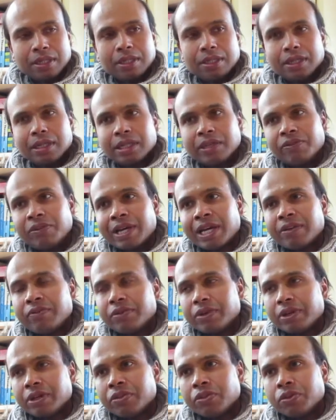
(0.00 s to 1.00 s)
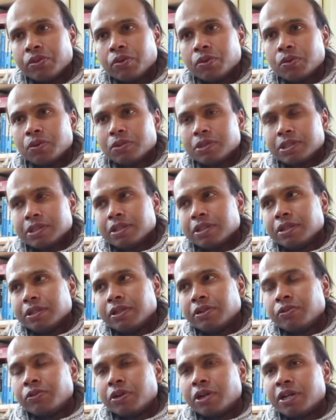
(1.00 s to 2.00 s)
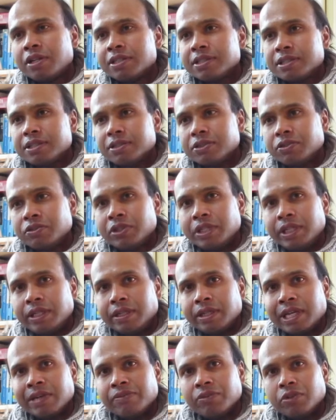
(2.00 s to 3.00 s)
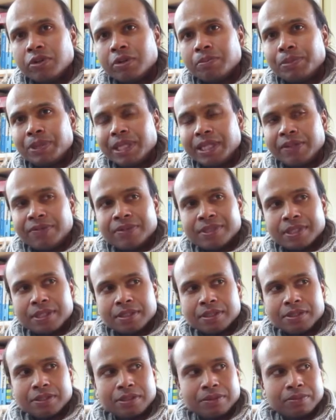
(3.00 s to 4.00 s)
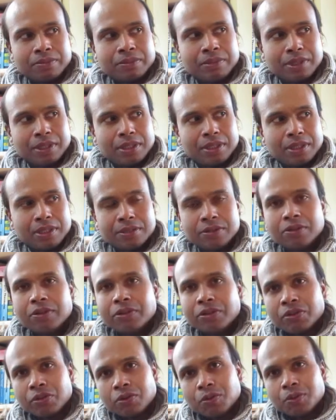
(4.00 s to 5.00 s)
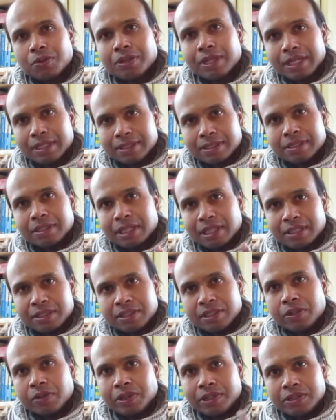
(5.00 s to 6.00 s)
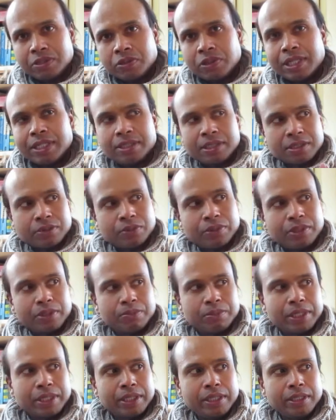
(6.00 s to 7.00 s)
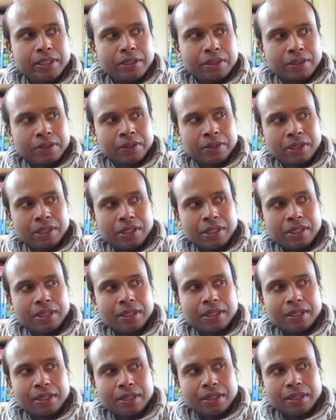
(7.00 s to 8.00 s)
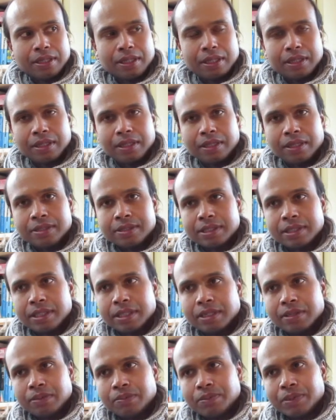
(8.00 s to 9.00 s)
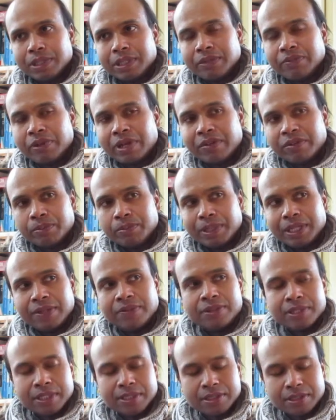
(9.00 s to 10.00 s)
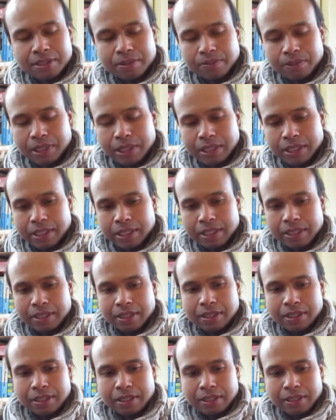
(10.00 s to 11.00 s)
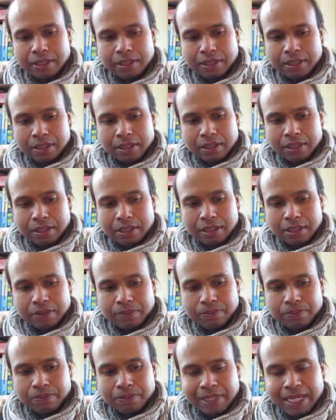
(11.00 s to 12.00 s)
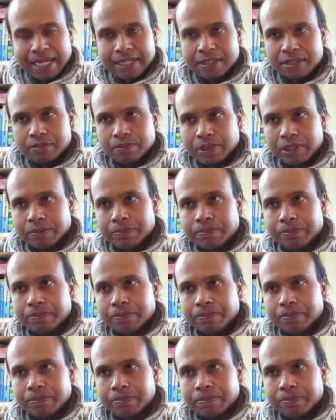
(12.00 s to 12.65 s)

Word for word: Like if I have a thought, the grass is green, I haven't got a belief system. It's not a thought that's like so entrenched within my ego that it's there. But if I have a belief system like um, asthma,